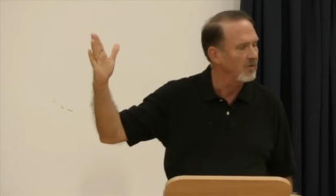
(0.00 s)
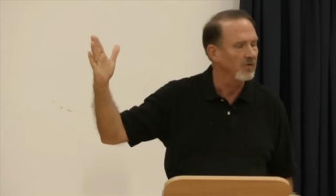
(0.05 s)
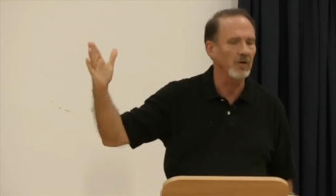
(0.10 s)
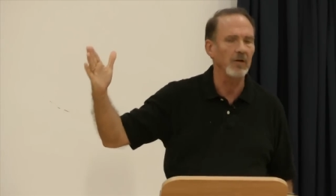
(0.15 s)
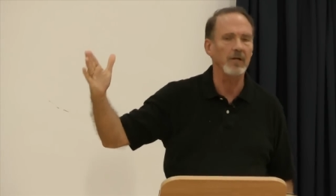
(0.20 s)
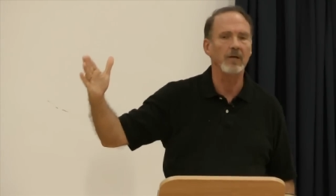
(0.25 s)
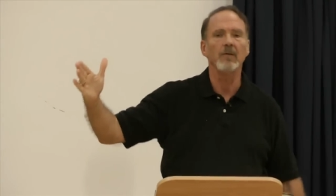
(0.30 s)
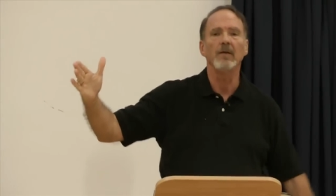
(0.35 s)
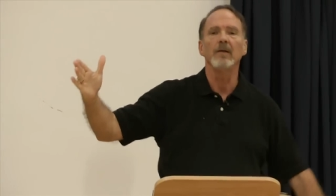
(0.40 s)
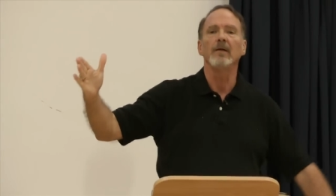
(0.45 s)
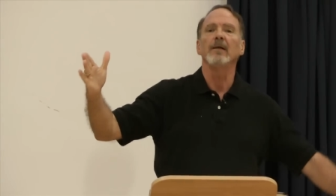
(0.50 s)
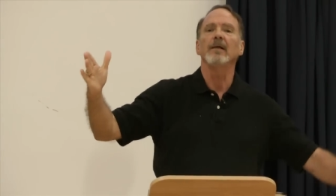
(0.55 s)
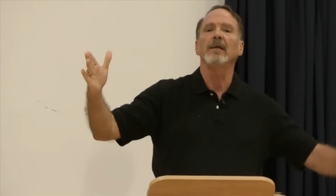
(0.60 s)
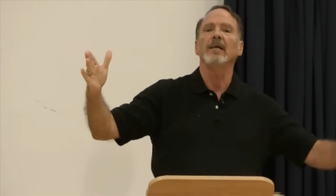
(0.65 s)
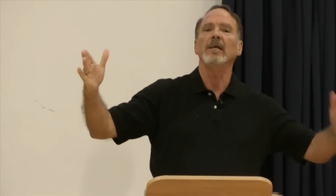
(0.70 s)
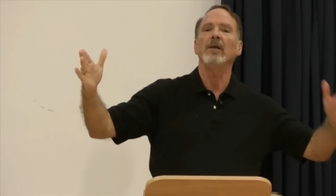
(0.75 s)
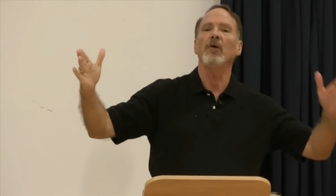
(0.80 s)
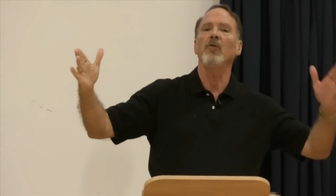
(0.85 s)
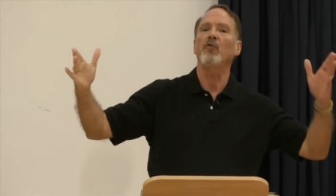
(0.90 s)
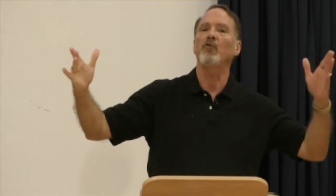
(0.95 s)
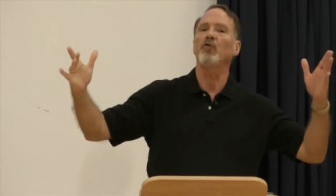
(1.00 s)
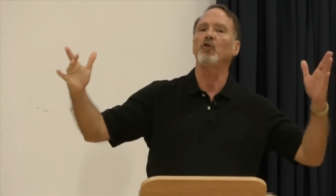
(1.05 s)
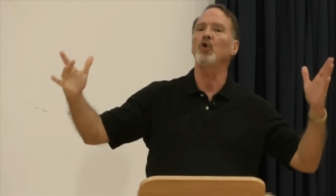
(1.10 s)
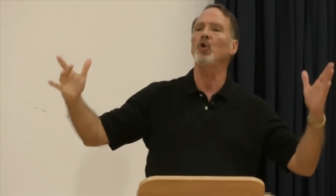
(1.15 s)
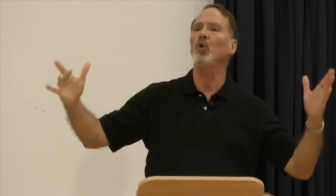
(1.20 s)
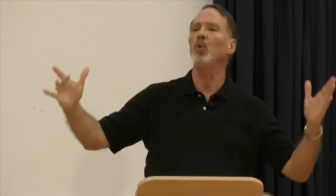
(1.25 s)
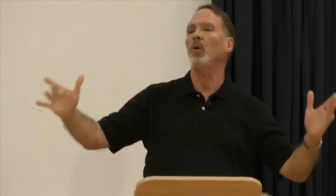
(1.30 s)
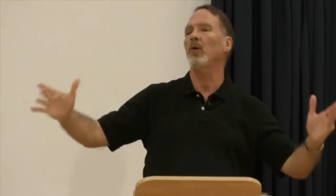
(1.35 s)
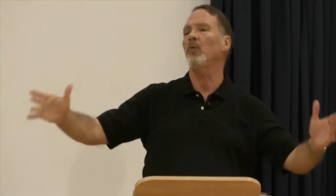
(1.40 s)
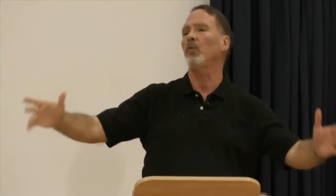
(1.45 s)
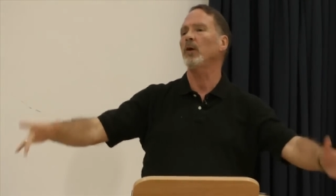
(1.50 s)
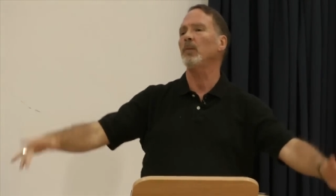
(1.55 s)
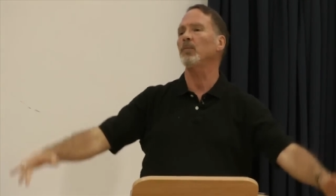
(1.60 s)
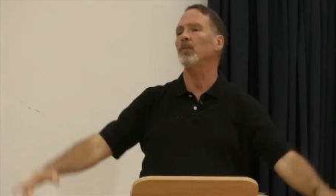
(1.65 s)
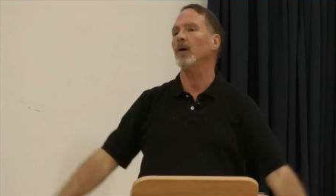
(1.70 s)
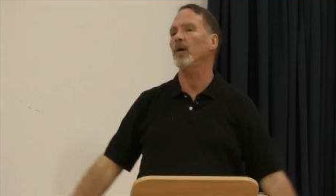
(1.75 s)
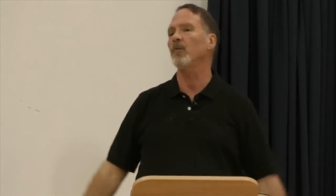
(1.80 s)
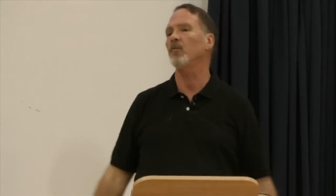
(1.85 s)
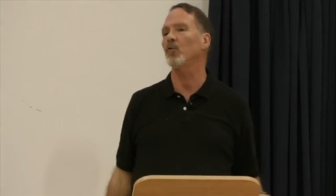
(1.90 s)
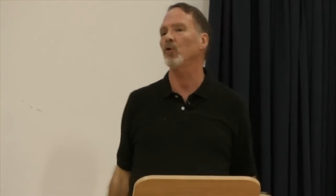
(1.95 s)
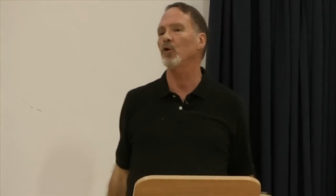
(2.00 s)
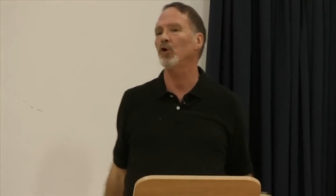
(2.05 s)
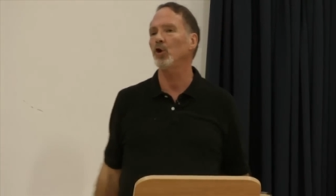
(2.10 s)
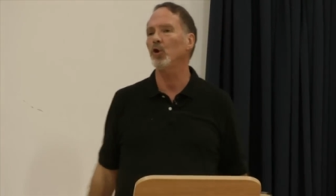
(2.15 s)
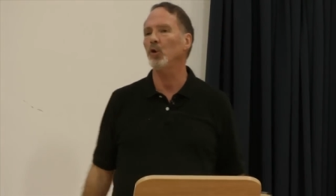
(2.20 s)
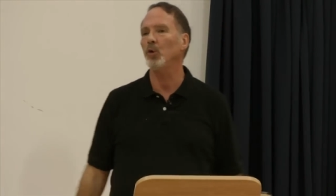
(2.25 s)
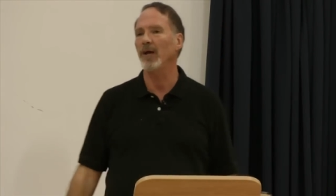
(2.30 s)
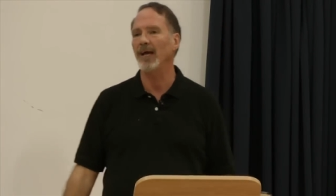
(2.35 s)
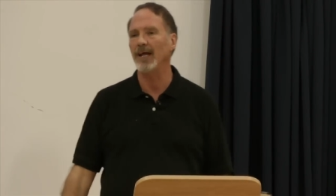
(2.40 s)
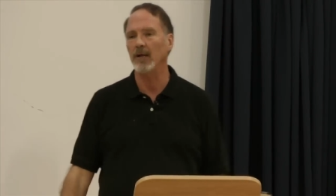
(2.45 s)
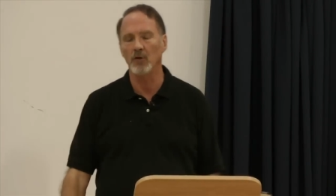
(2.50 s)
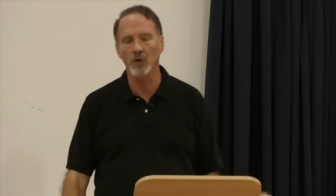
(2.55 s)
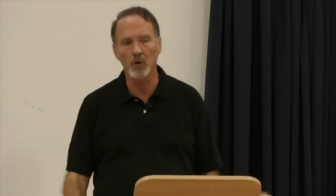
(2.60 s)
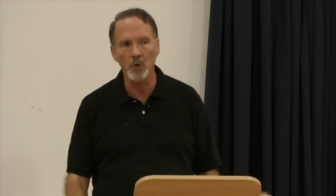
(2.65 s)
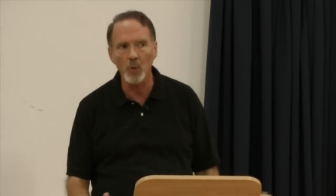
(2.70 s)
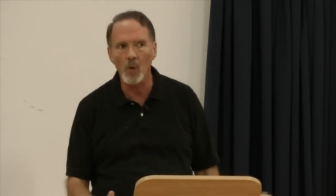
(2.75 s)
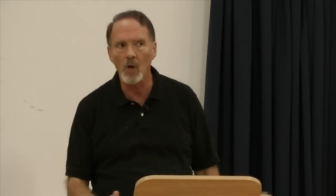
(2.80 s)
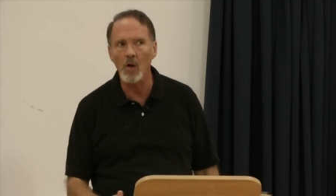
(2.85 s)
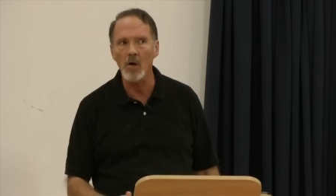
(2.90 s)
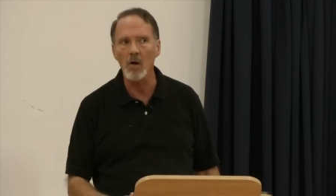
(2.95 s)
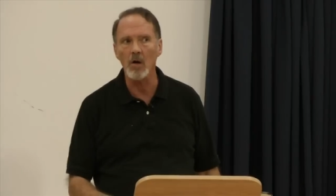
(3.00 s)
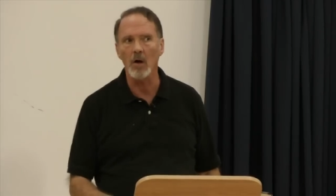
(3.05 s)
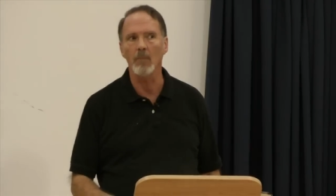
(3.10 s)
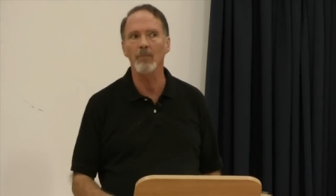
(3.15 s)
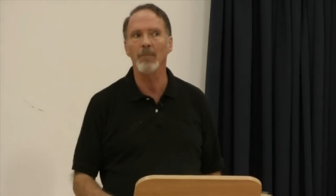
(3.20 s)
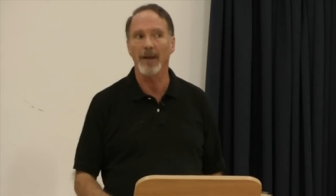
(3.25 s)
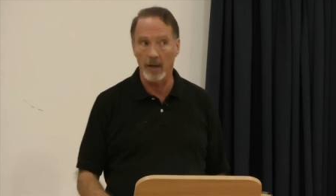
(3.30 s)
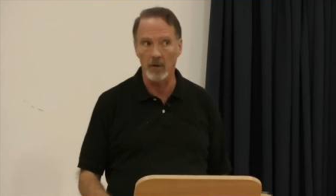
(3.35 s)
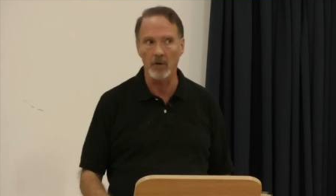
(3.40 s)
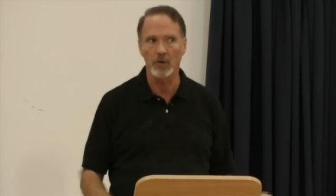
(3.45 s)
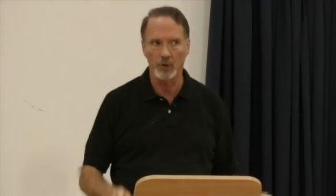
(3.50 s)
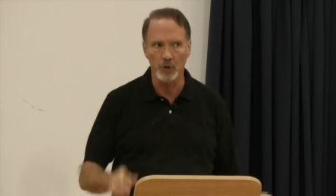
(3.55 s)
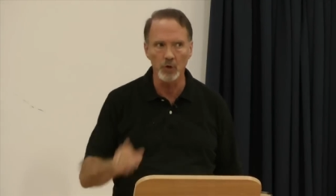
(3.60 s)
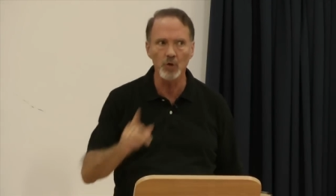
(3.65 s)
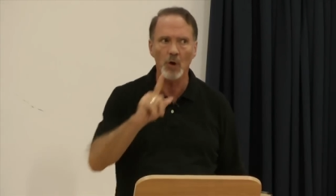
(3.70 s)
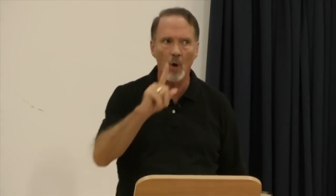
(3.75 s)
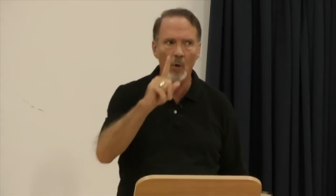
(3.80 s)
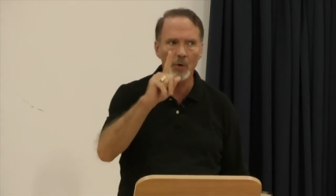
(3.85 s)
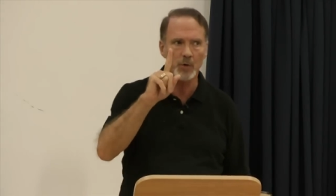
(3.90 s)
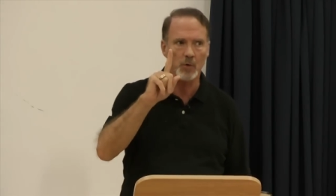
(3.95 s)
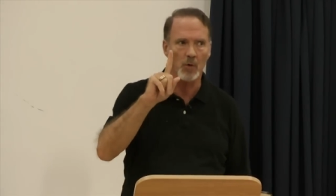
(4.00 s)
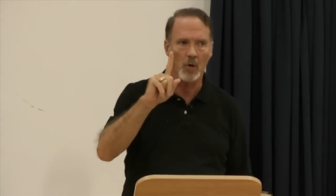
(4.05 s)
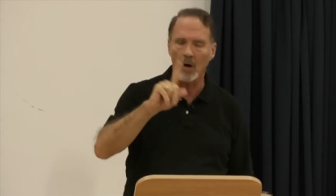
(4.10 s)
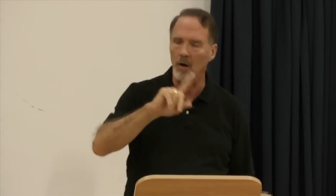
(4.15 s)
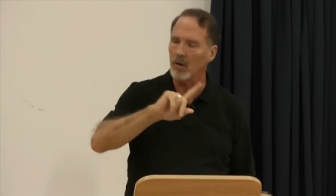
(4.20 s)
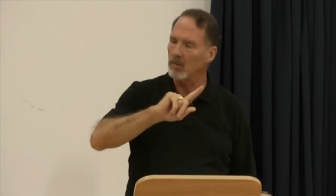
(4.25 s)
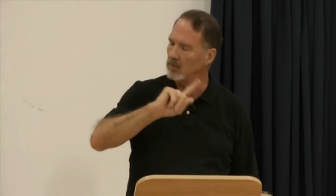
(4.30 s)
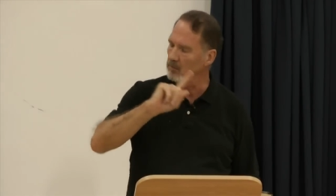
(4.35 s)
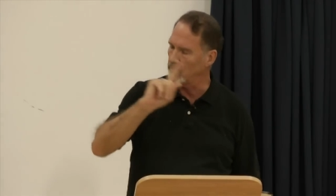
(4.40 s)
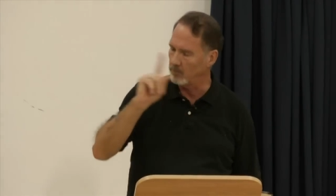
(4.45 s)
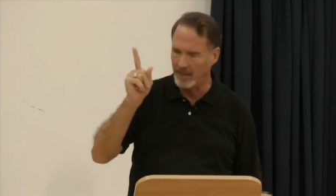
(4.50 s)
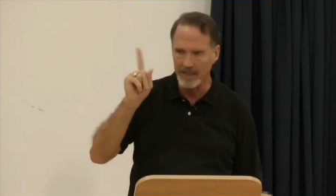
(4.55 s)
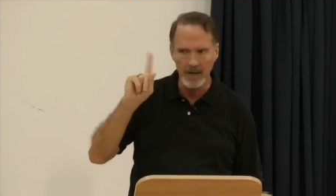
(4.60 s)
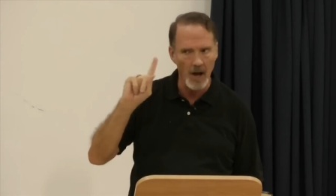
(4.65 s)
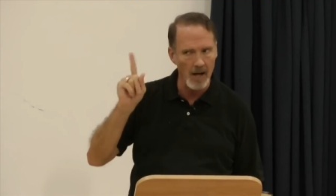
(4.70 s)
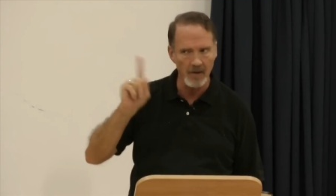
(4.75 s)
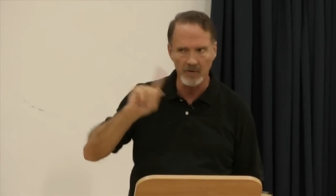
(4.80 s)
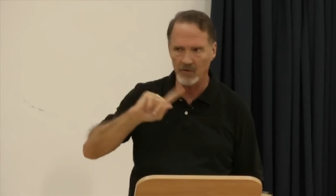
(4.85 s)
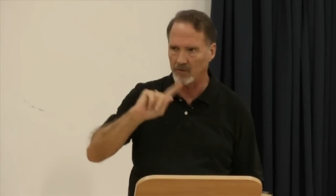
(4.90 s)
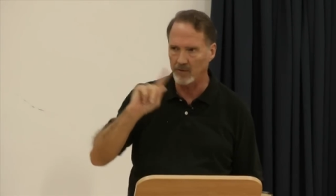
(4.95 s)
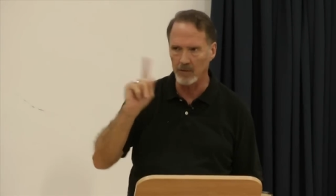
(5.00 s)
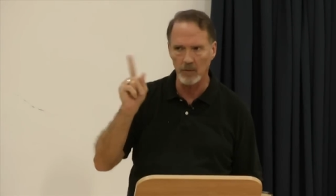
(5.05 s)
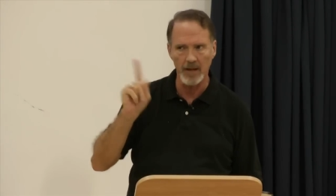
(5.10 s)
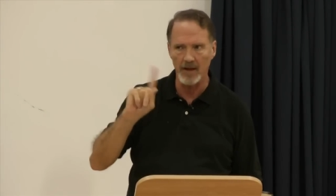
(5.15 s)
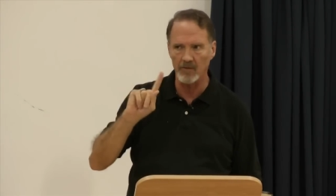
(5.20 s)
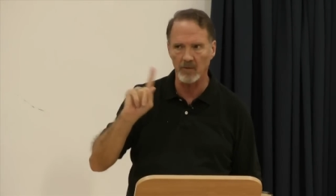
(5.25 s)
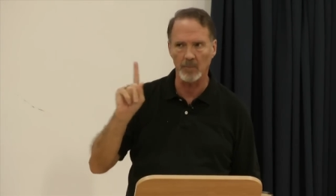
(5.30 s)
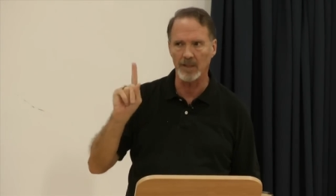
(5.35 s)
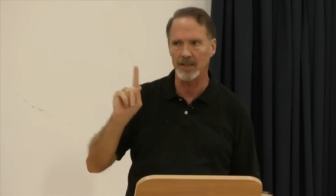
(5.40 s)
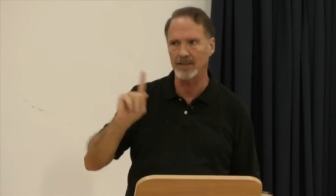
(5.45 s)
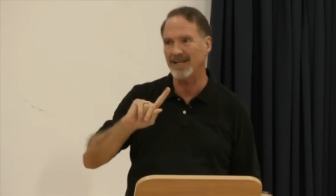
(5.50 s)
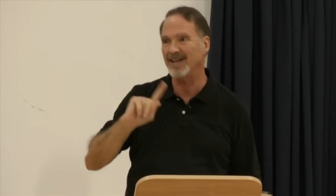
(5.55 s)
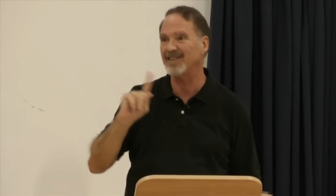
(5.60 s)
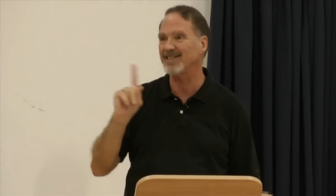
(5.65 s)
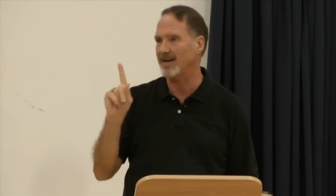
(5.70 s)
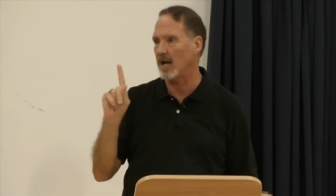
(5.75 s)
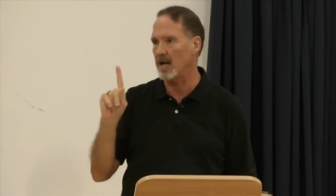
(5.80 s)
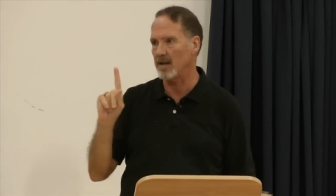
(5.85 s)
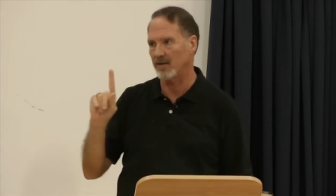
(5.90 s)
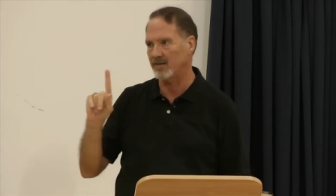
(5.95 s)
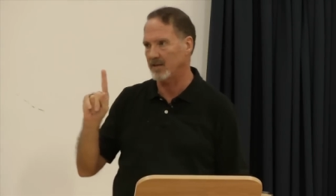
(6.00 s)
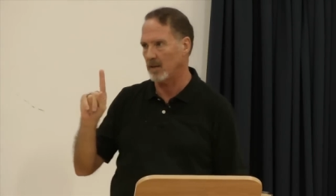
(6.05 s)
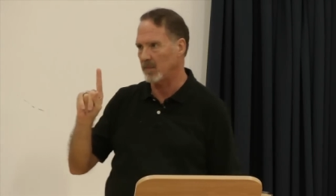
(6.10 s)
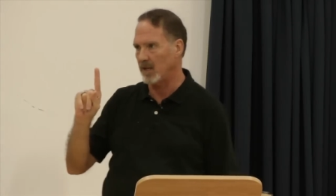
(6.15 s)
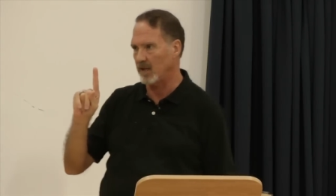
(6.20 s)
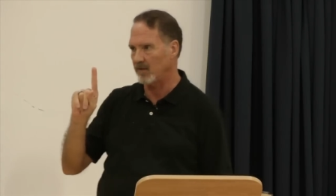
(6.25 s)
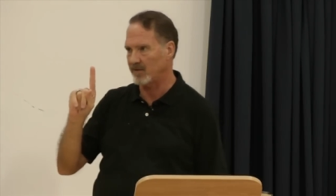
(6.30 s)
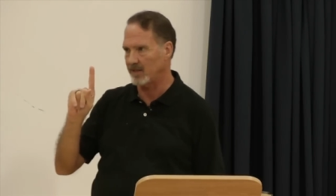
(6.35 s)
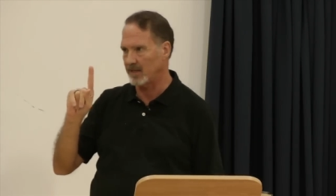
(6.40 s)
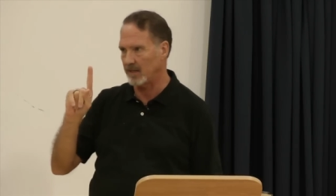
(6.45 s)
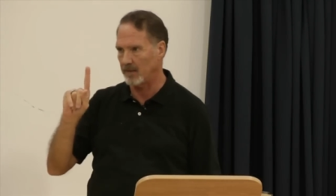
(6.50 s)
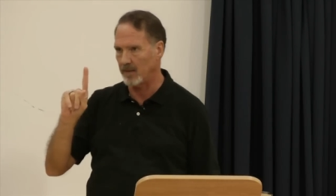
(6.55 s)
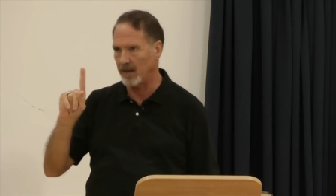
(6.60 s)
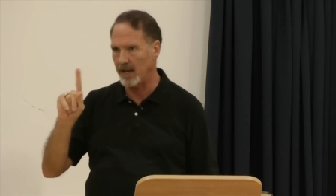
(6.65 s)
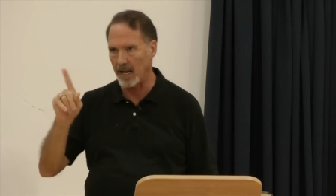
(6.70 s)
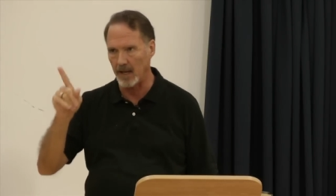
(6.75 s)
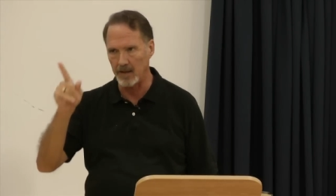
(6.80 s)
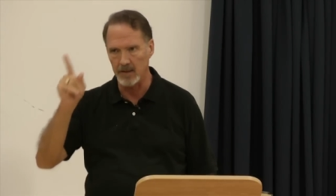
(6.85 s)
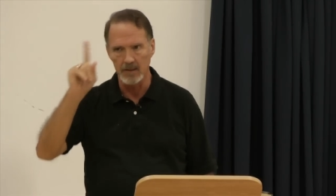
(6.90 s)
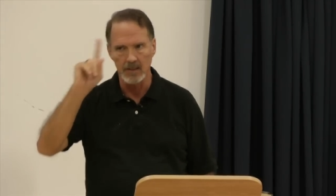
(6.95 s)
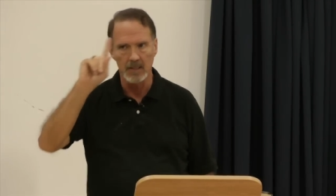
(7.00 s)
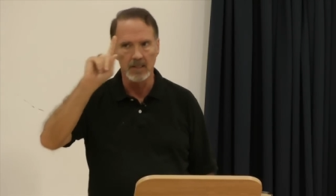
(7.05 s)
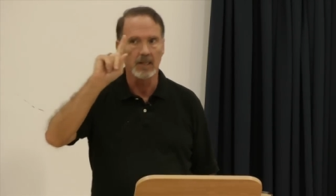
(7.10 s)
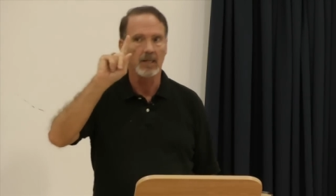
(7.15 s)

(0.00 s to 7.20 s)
See, if we pray for you and you are better, you know you are, be honest. You don't have to be dishonest. I'm not saying that.